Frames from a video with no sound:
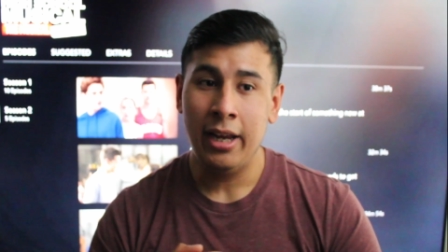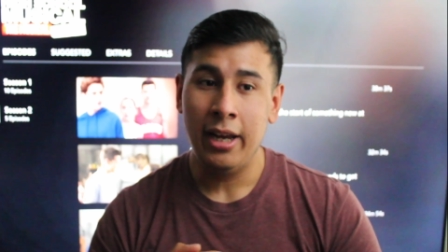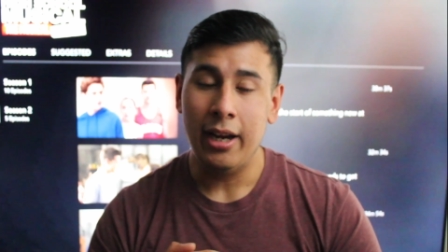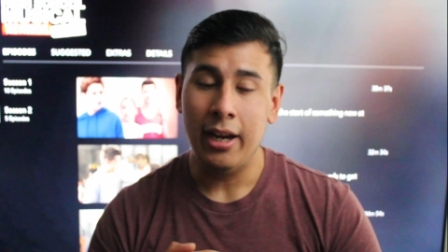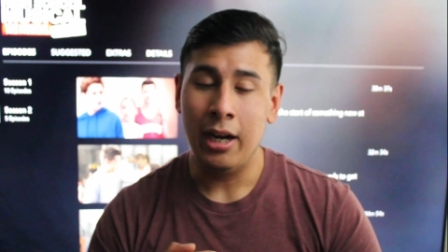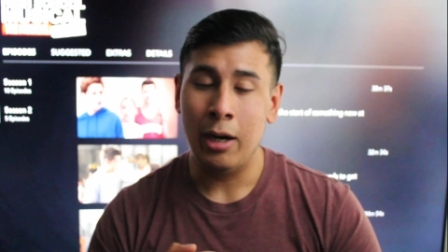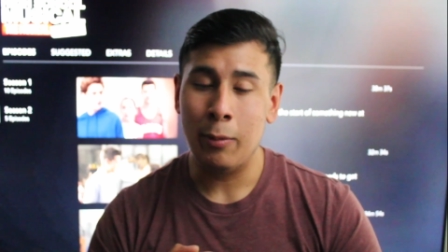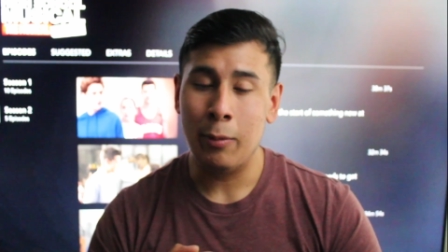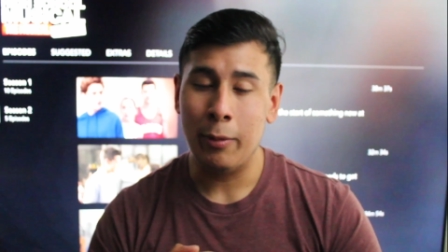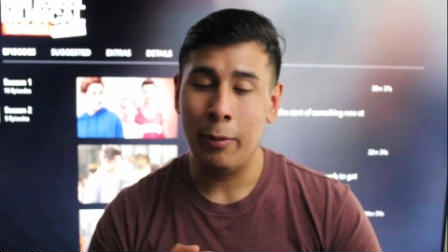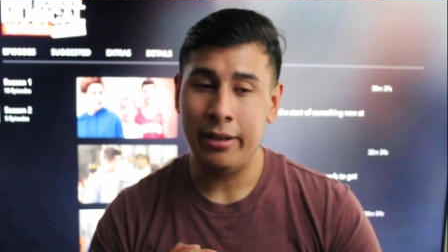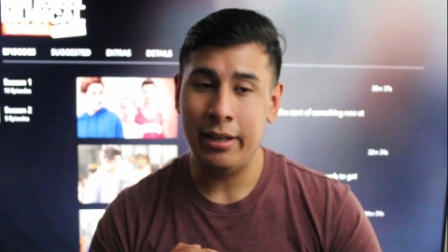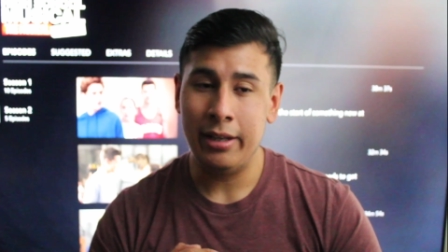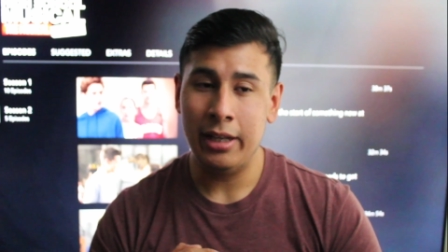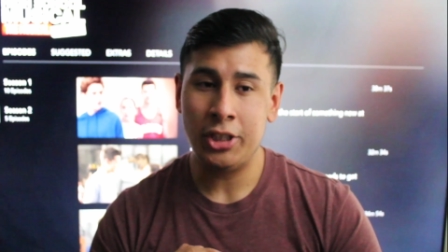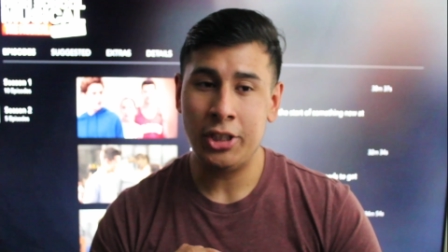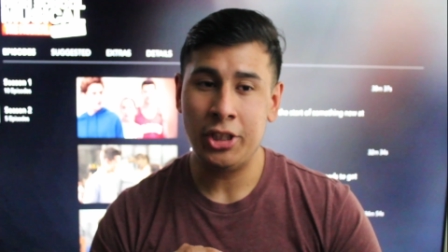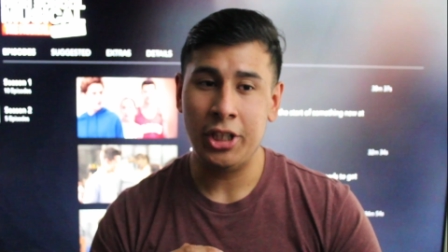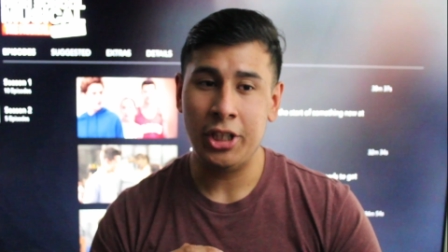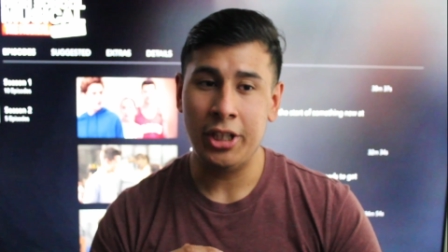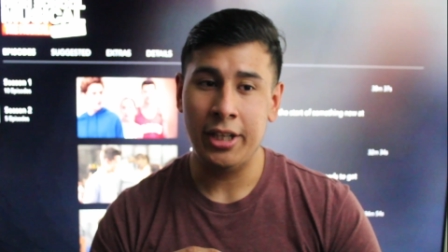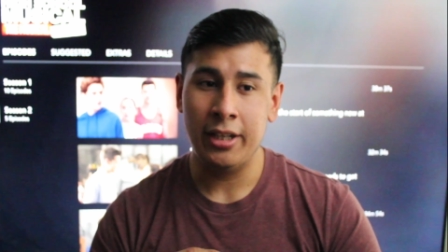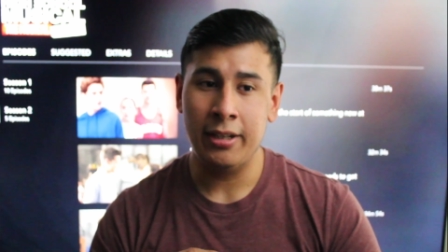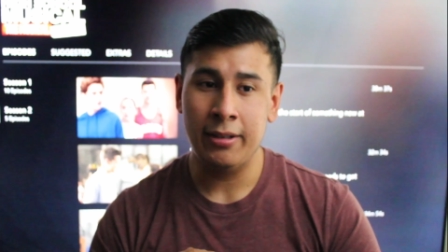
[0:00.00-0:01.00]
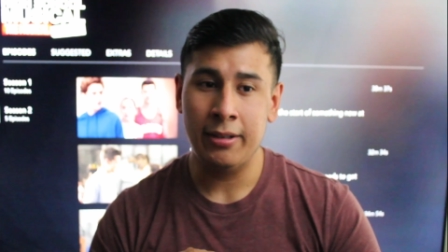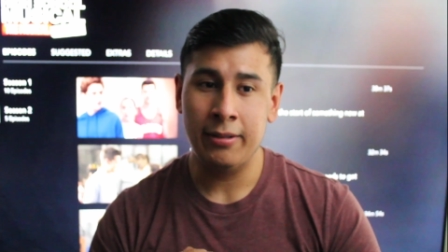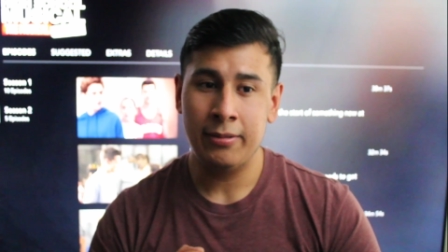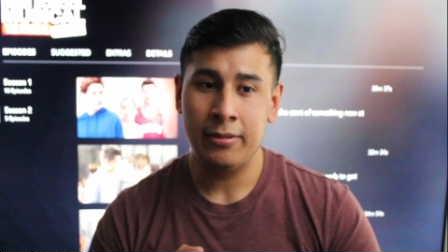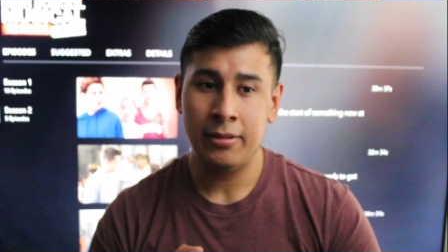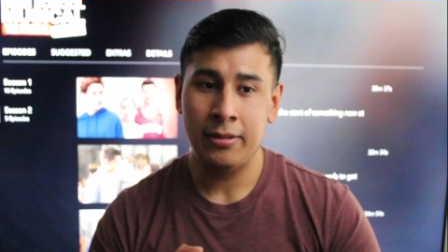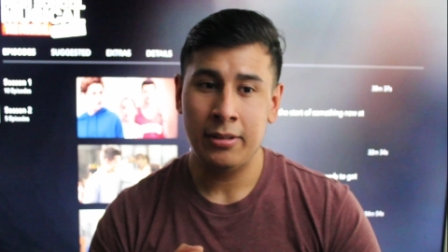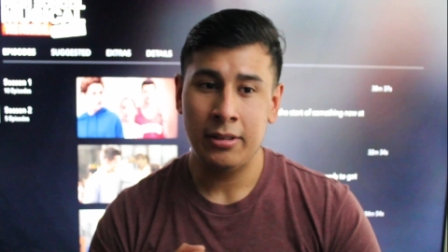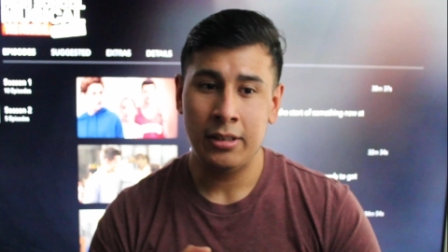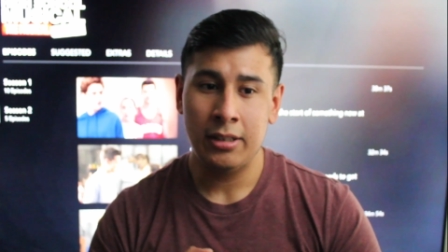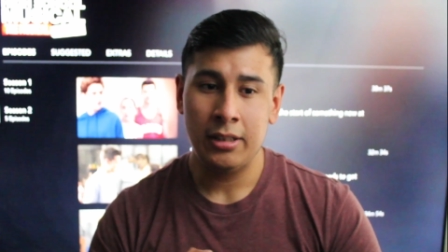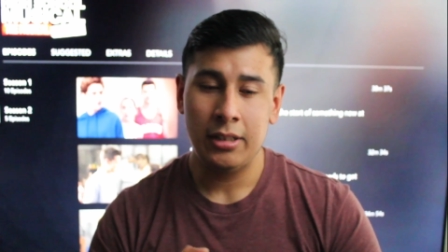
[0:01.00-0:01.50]
a rendition of
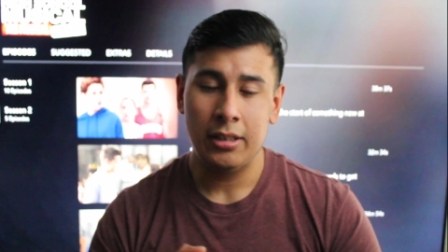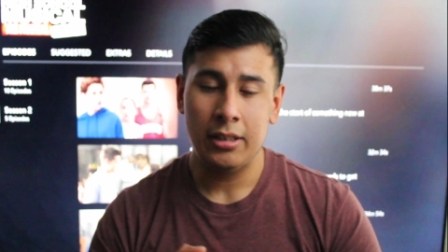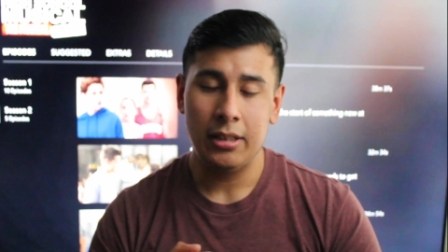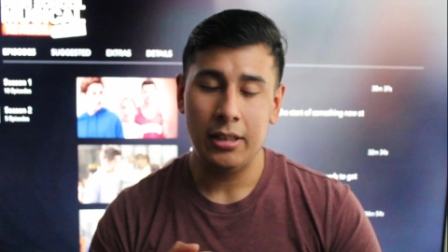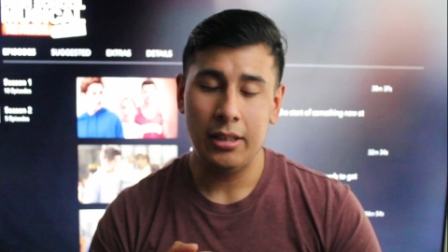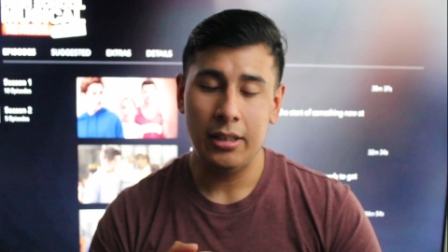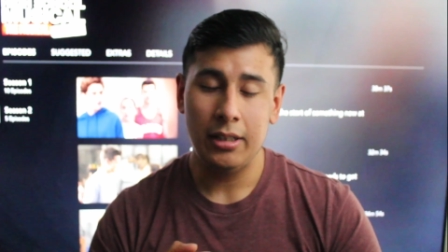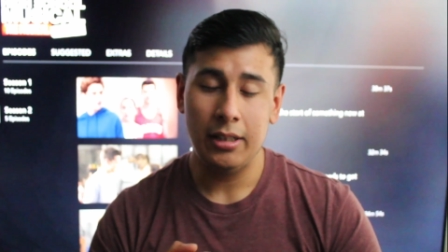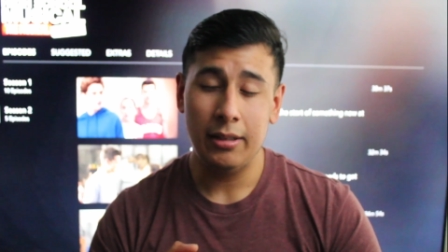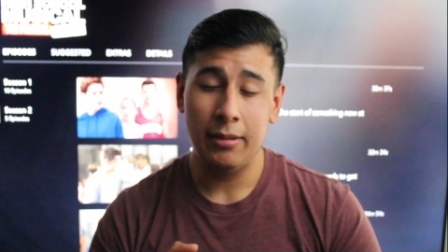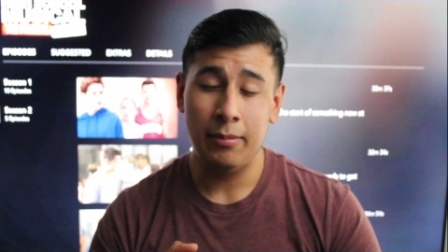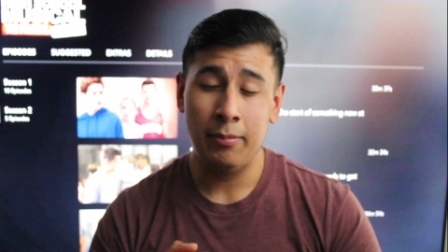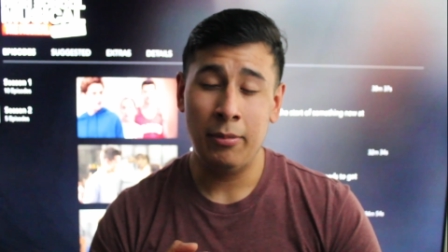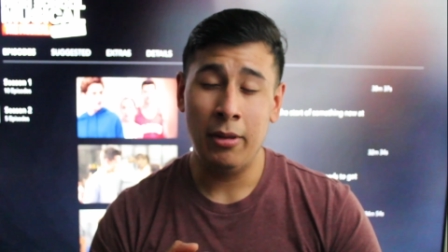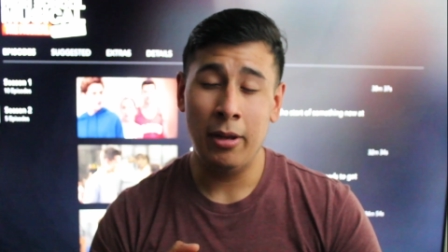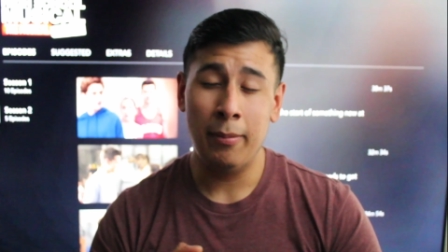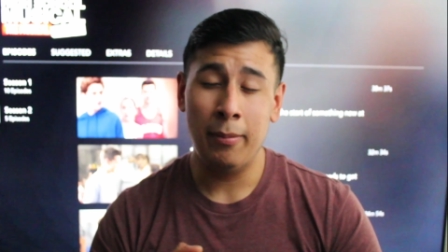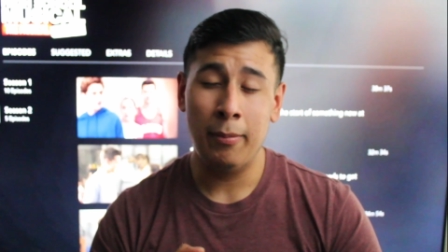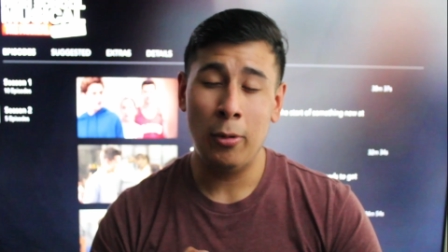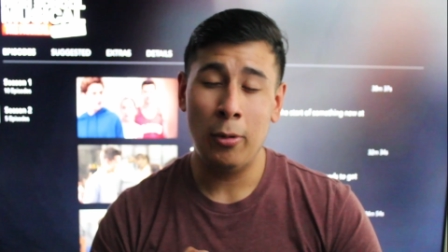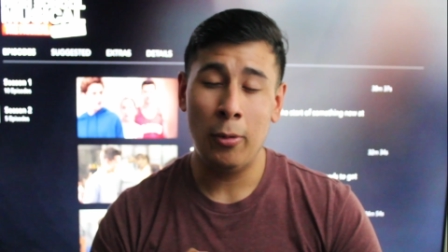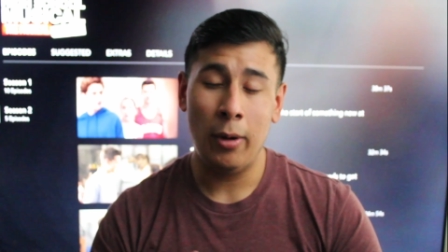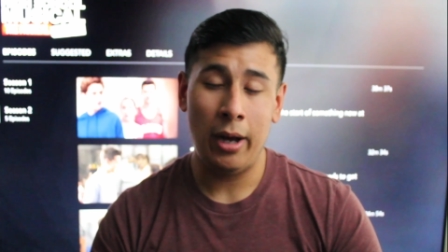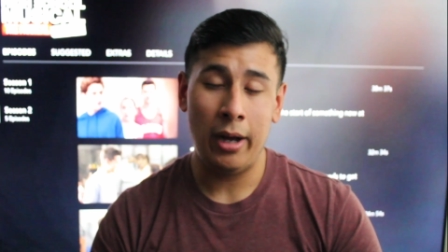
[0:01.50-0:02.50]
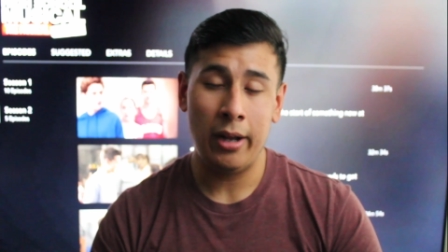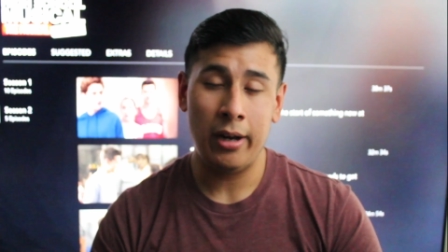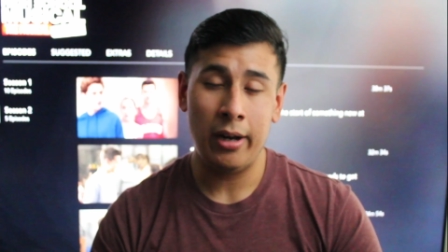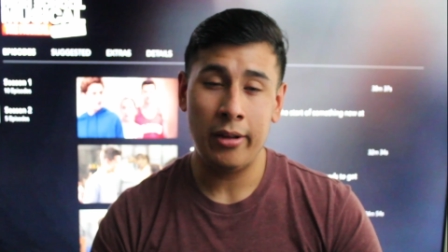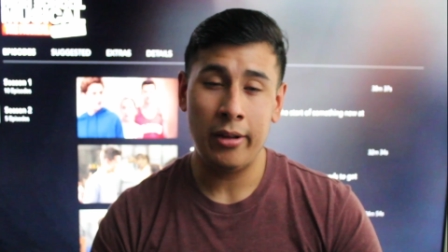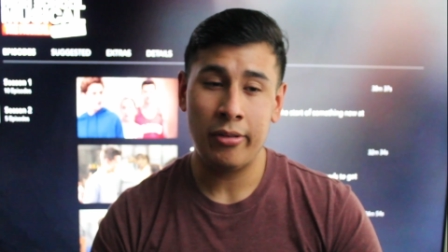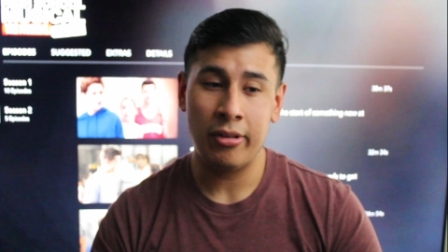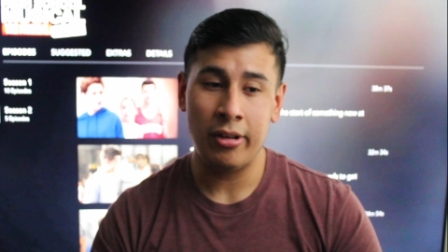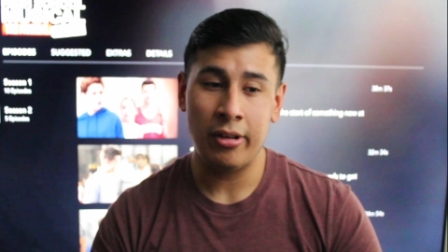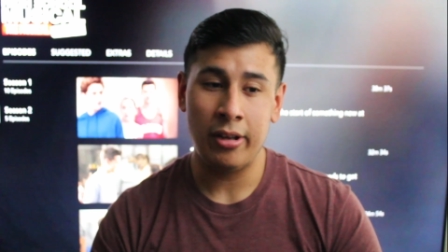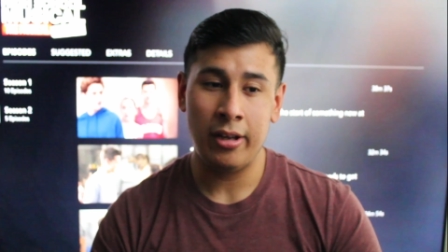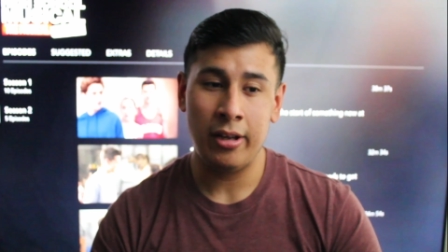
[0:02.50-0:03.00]
the Moana
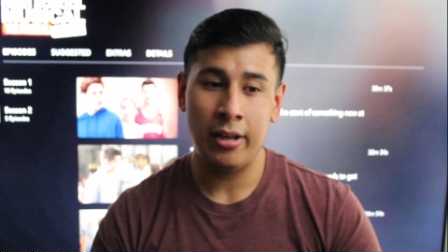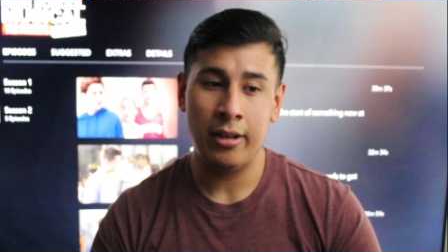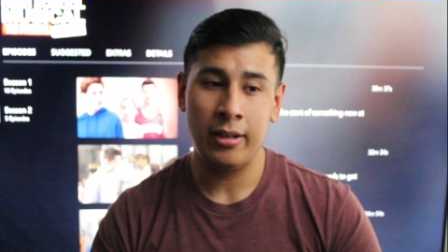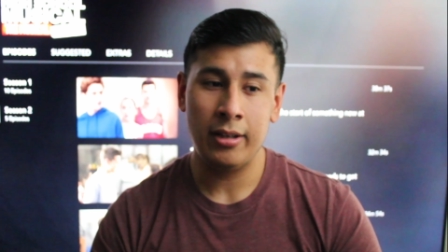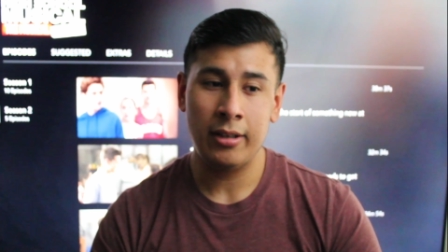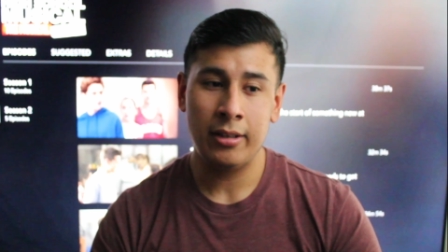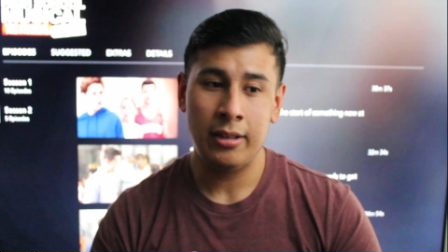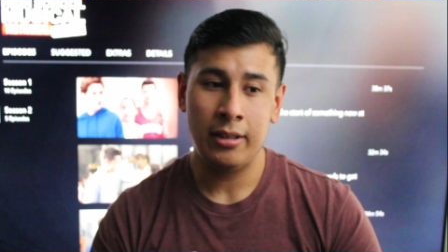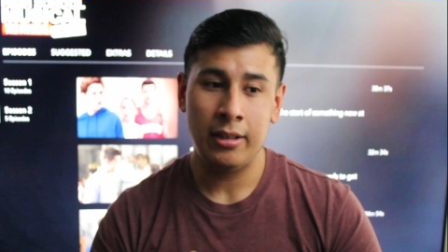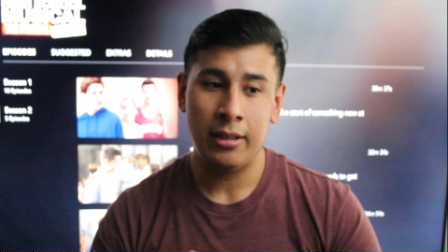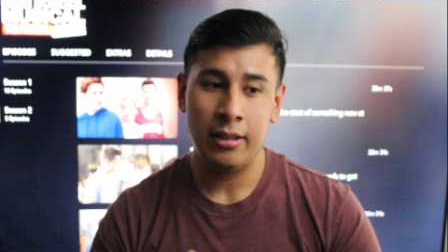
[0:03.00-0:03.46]
song,